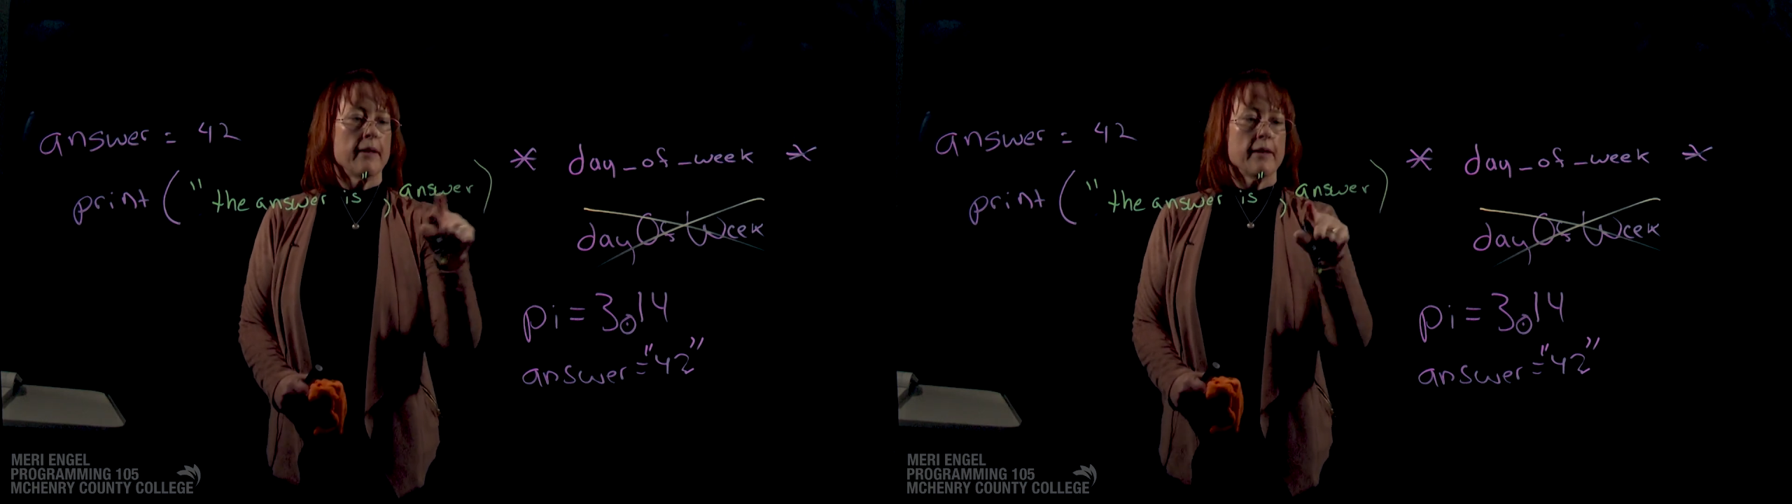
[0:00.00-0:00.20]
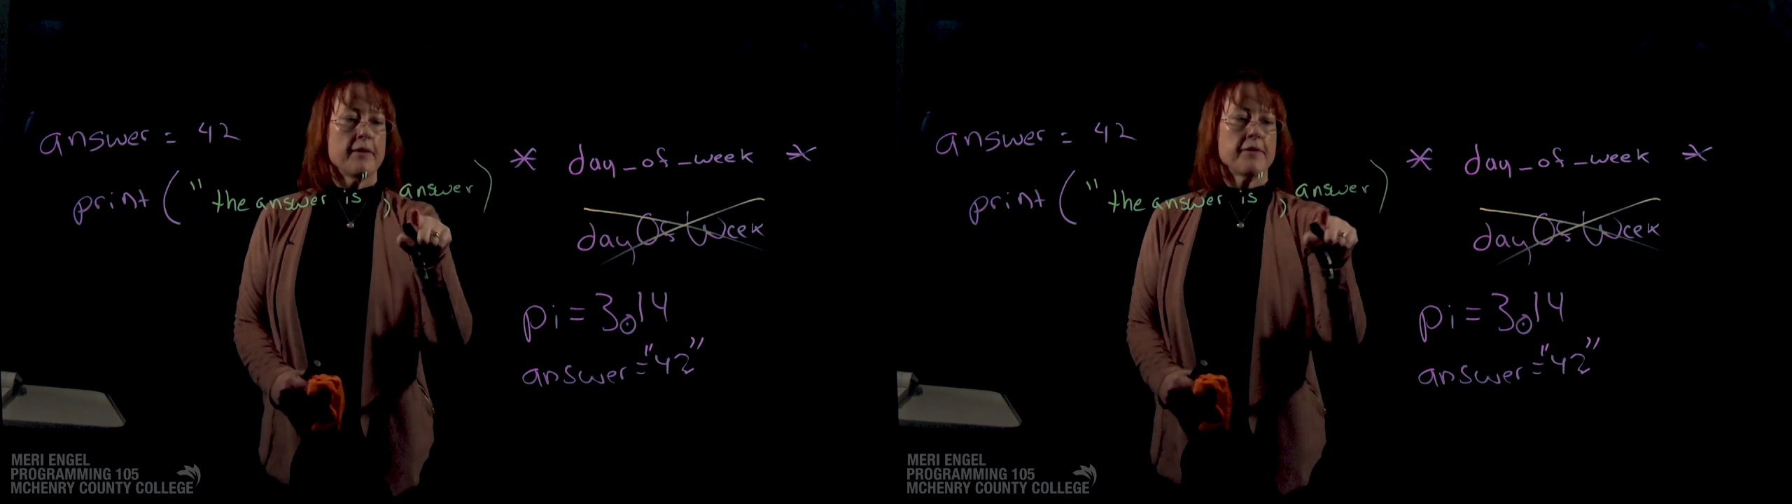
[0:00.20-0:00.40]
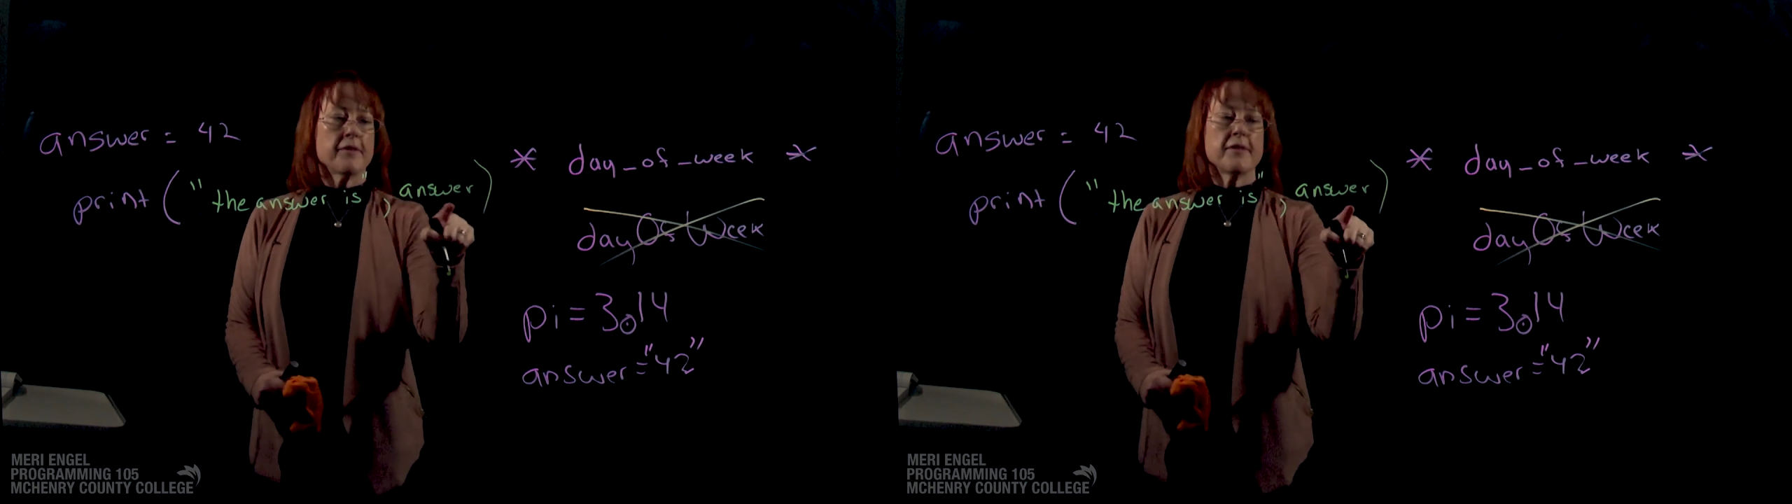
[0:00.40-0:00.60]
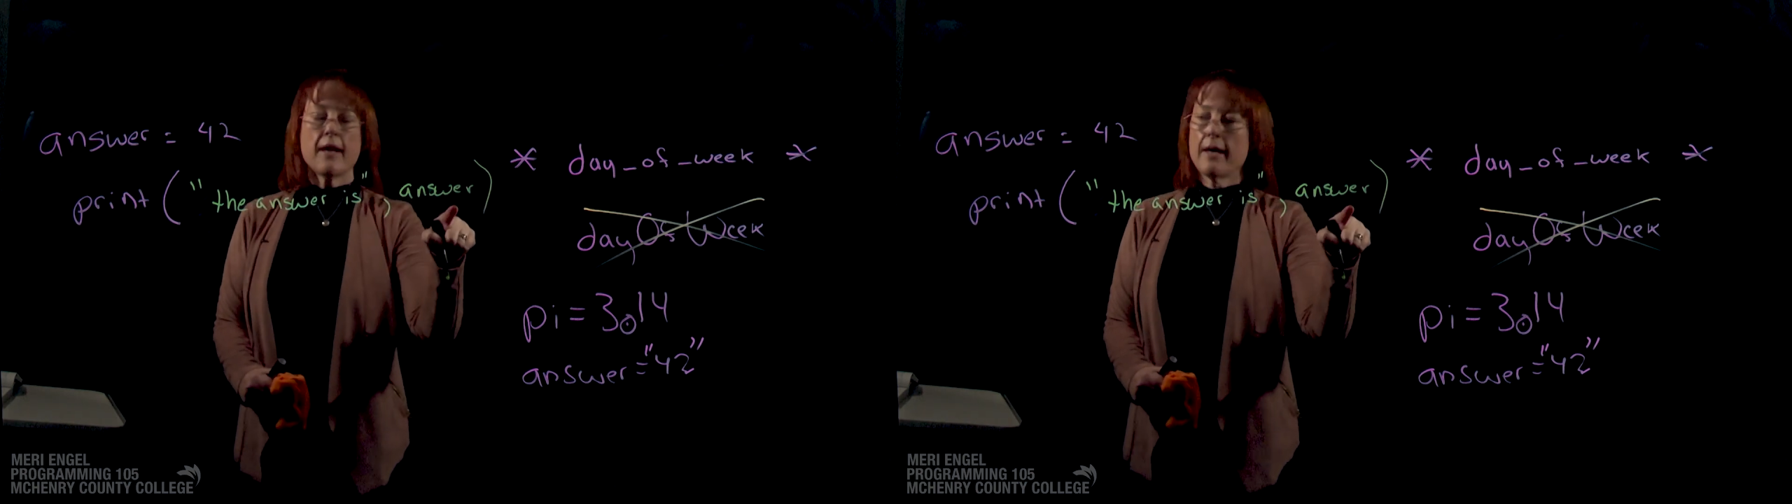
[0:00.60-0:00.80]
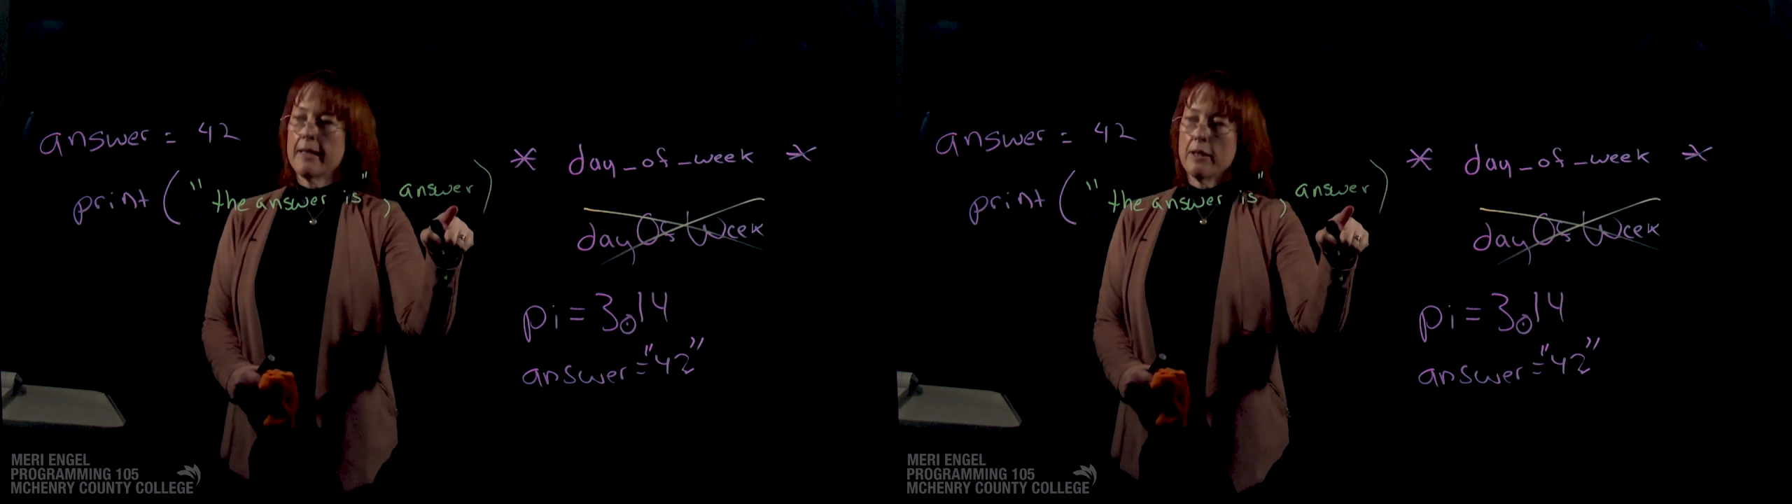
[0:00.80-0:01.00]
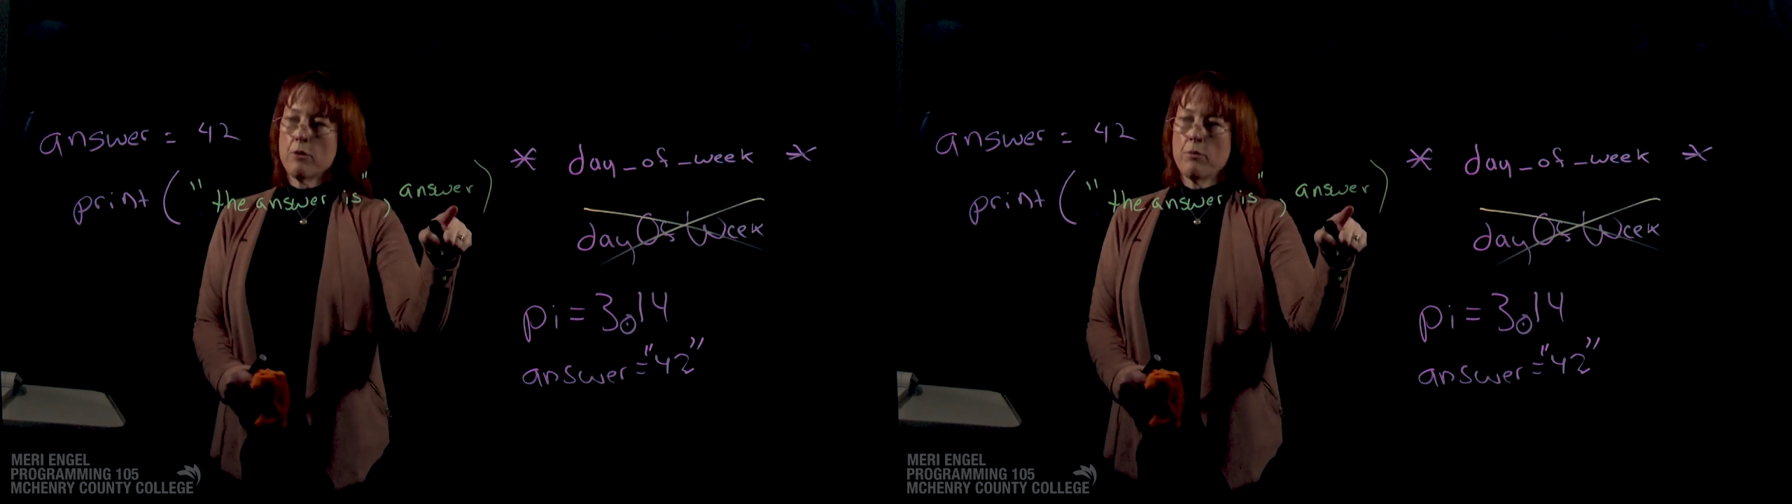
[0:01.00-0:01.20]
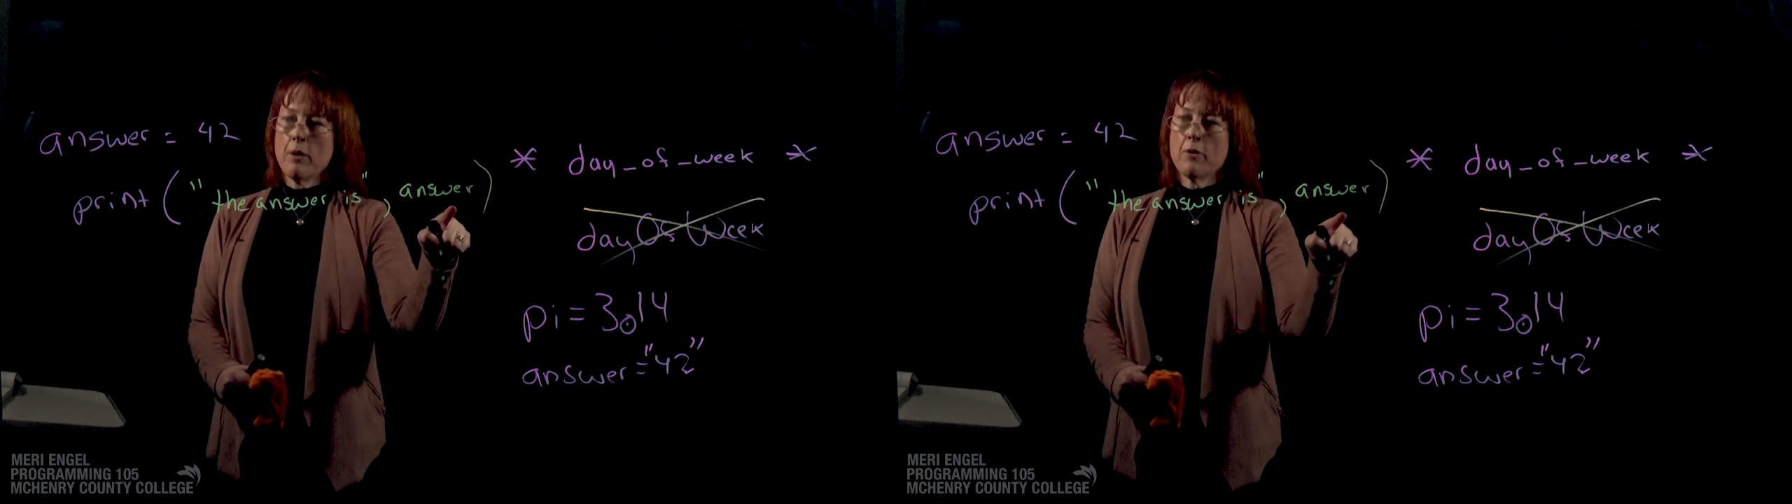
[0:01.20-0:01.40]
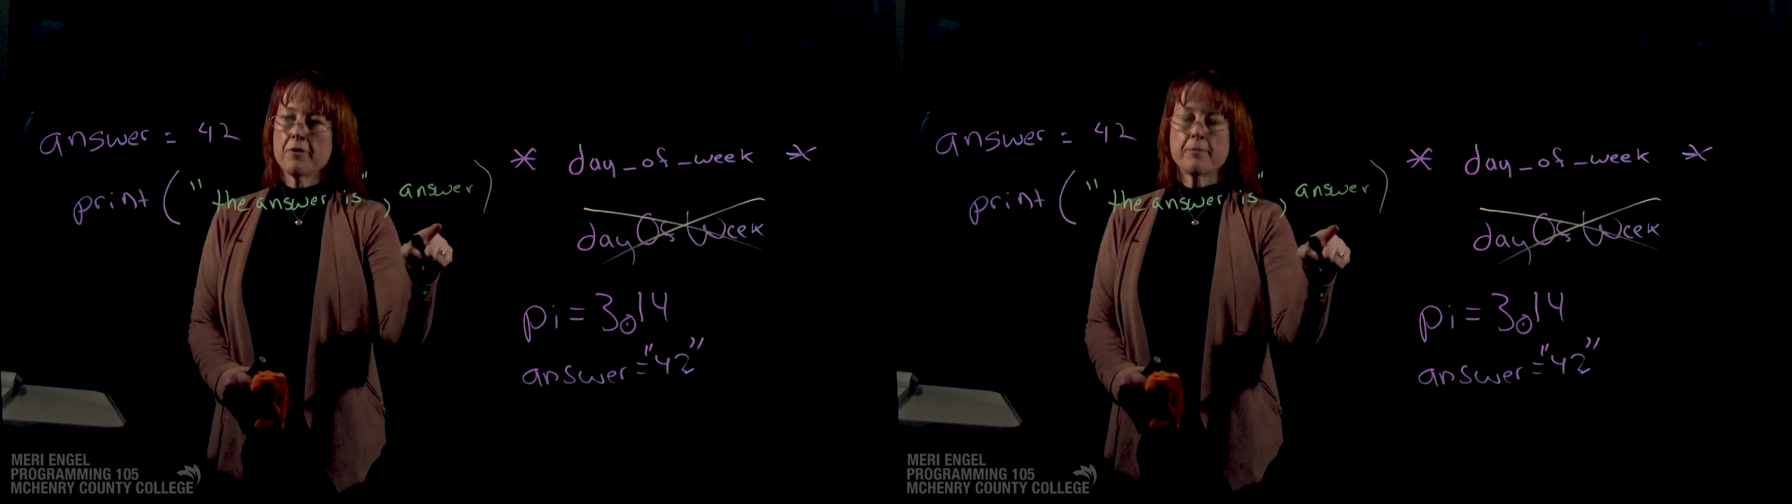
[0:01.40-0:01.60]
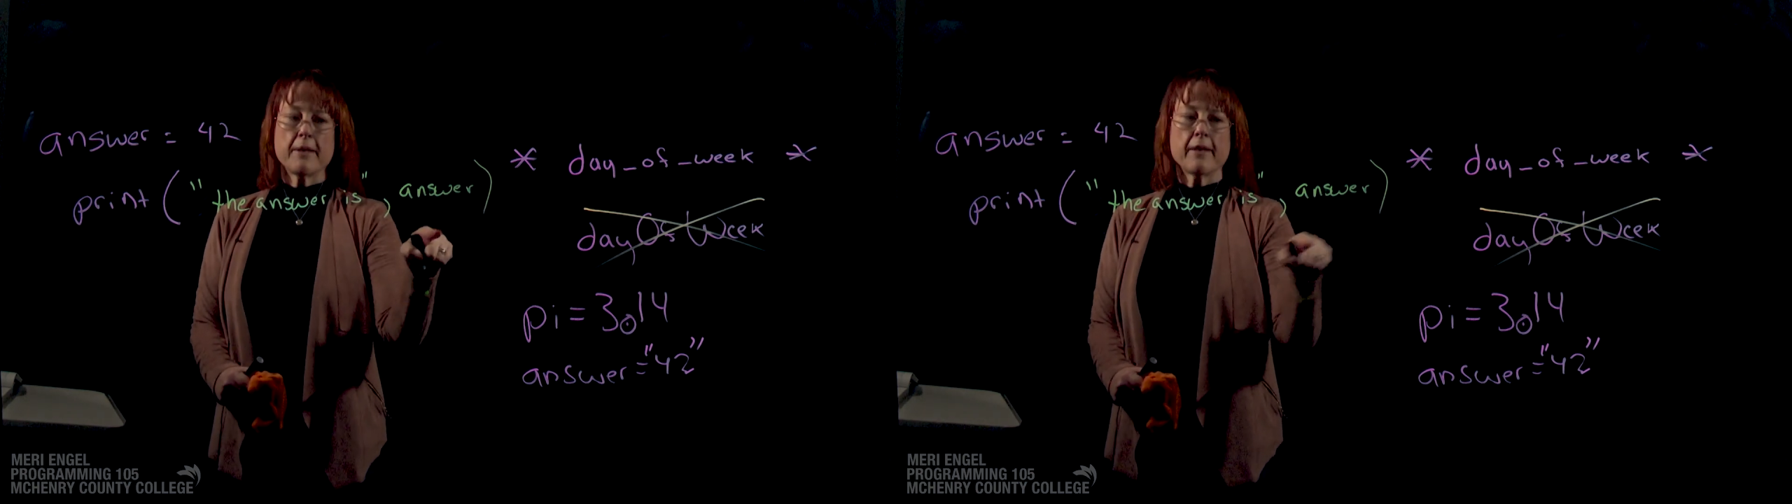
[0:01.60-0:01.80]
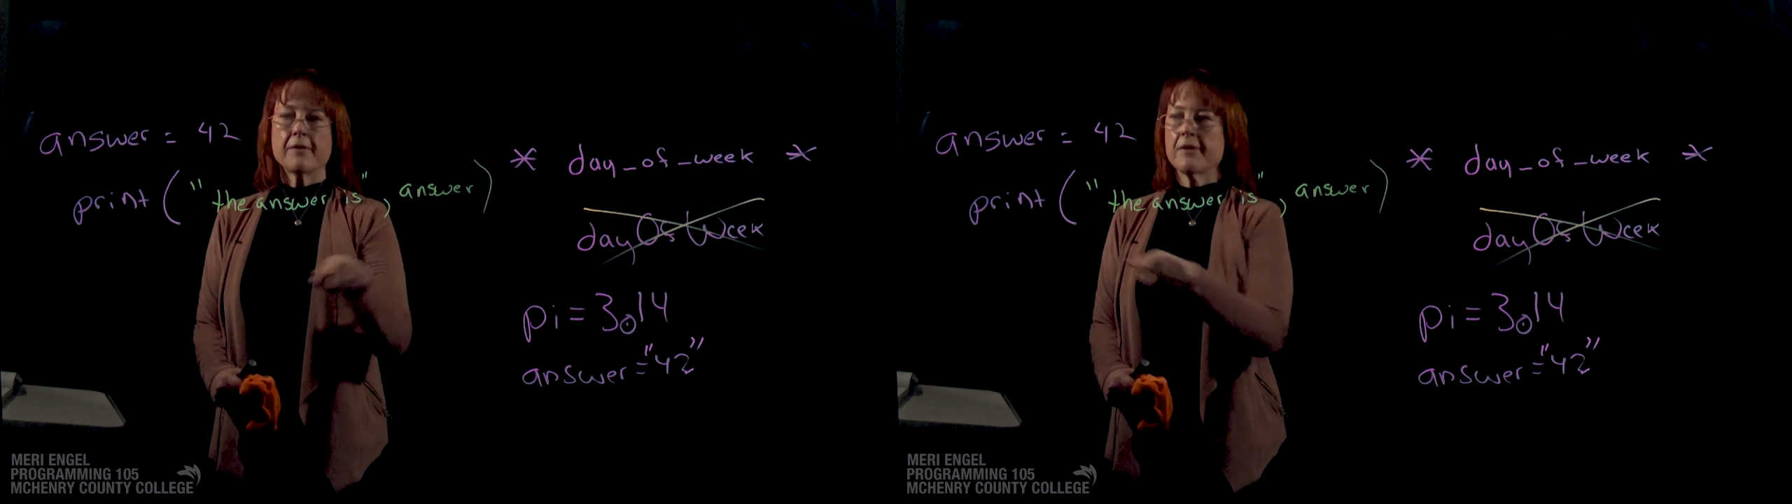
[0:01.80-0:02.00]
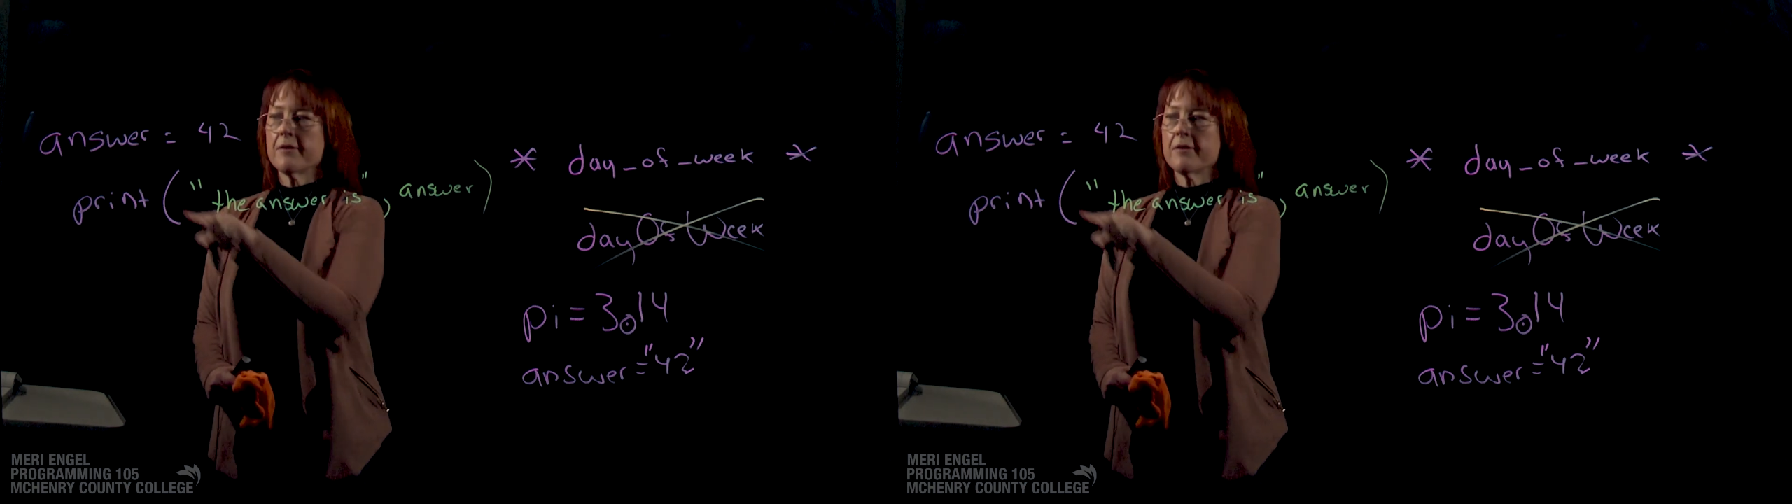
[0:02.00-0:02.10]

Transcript: This is not in quotes because it's